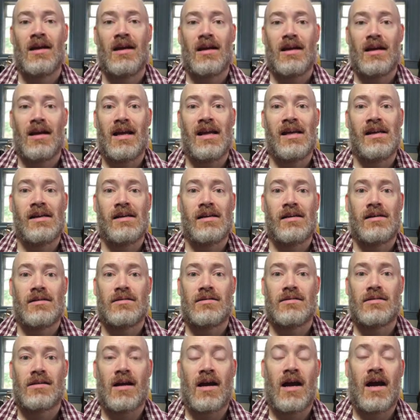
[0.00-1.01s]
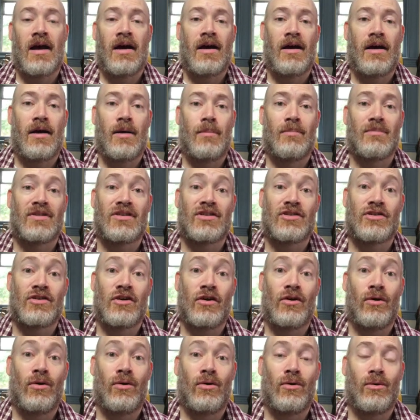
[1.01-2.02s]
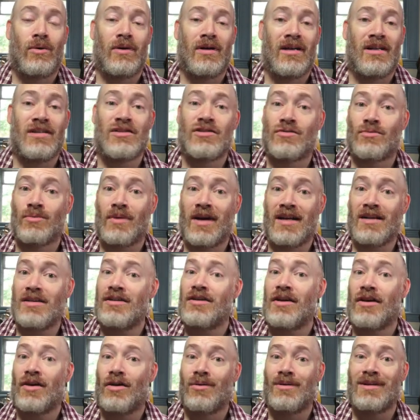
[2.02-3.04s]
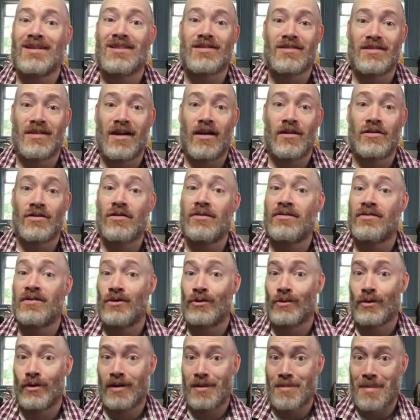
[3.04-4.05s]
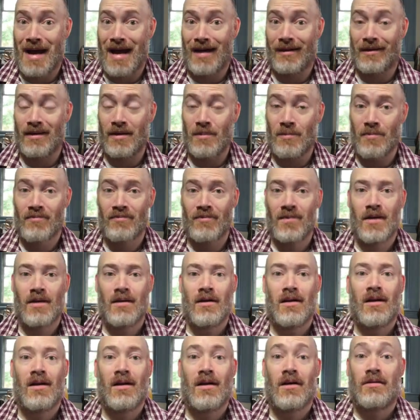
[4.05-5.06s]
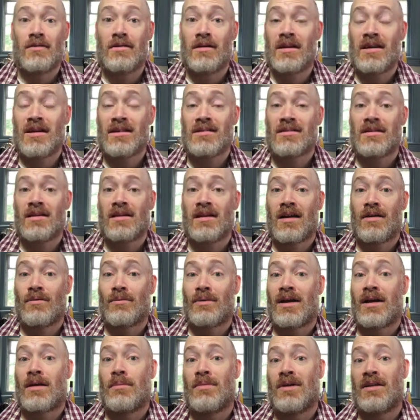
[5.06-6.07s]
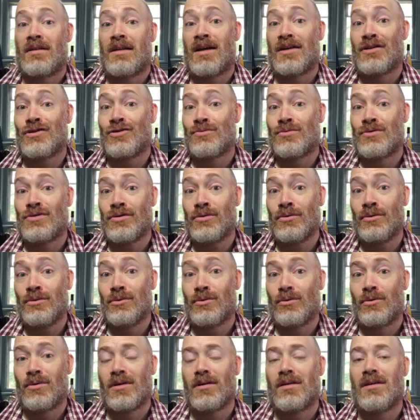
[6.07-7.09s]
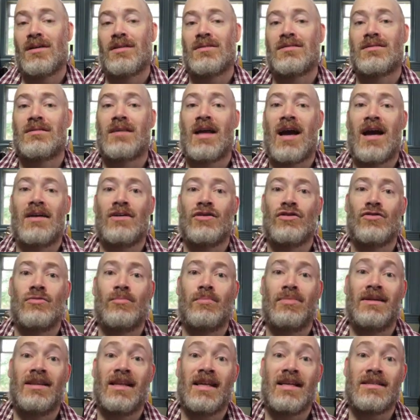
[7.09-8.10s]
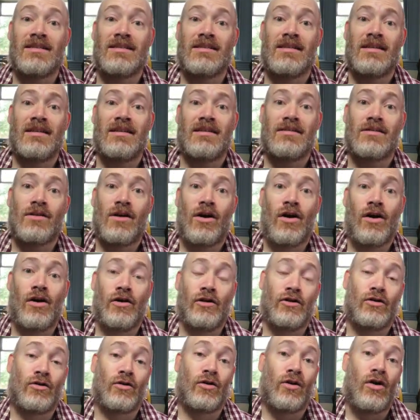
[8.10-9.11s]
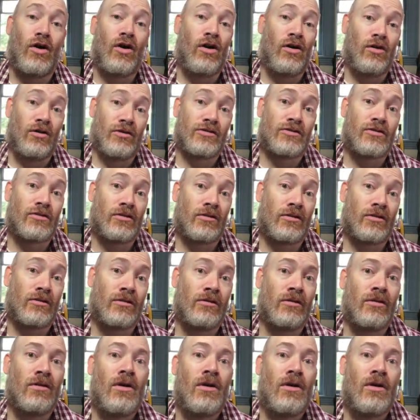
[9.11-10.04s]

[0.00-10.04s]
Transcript: And so it's ready to go, it's done, you feel good about it. The next thing I recommend that you do is that you place it on your altar